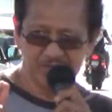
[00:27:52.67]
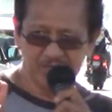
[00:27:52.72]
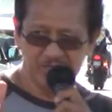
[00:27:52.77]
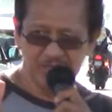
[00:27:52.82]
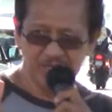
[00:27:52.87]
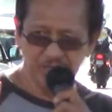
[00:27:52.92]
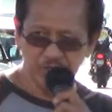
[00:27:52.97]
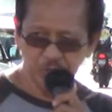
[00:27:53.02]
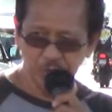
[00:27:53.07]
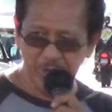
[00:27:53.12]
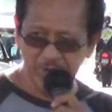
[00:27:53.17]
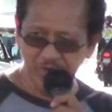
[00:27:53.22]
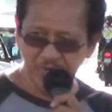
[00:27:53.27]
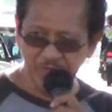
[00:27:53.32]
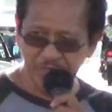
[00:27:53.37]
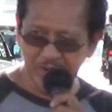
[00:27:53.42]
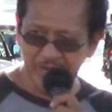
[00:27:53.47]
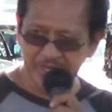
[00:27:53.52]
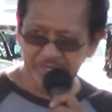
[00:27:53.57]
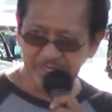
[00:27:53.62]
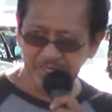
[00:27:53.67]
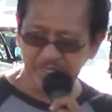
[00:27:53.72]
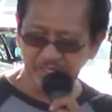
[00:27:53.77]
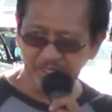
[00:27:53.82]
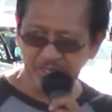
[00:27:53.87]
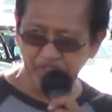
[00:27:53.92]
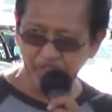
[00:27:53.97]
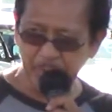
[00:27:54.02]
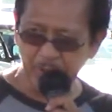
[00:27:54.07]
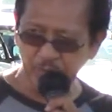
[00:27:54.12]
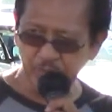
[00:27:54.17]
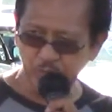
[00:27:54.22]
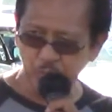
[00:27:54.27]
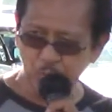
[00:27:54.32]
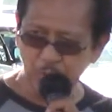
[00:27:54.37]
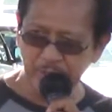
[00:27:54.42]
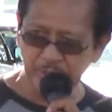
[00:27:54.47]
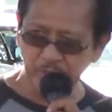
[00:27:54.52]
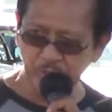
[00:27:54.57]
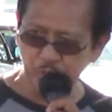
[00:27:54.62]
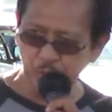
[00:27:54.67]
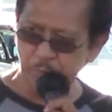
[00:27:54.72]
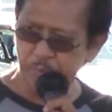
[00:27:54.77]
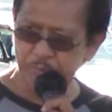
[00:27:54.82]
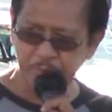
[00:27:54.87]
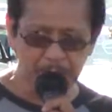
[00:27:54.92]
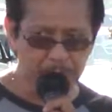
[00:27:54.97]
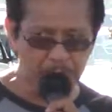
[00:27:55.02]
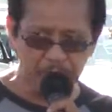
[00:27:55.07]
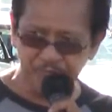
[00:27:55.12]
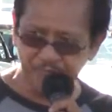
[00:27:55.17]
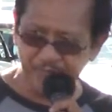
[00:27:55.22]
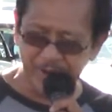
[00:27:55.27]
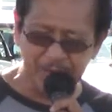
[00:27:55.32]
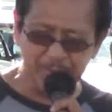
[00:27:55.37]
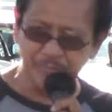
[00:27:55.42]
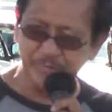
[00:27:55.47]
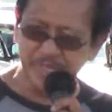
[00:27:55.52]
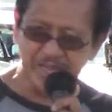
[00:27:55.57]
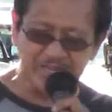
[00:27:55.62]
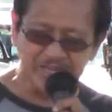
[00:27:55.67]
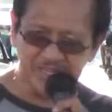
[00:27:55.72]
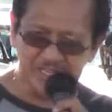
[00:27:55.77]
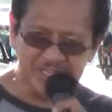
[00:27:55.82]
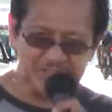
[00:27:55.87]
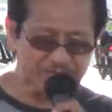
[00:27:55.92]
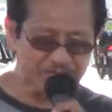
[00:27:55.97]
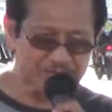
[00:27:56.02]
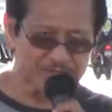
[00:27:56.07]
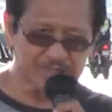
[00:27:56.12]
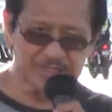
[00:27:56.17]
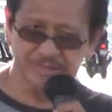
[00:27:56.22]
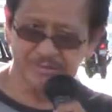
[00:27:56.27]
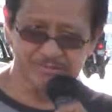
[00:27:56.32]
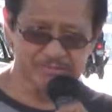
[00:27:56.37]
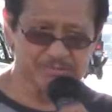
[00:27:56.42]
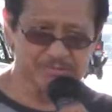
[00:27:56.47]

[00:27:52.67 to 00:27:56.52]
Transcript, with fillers: Each one of us has about one, to probably five, ten gifts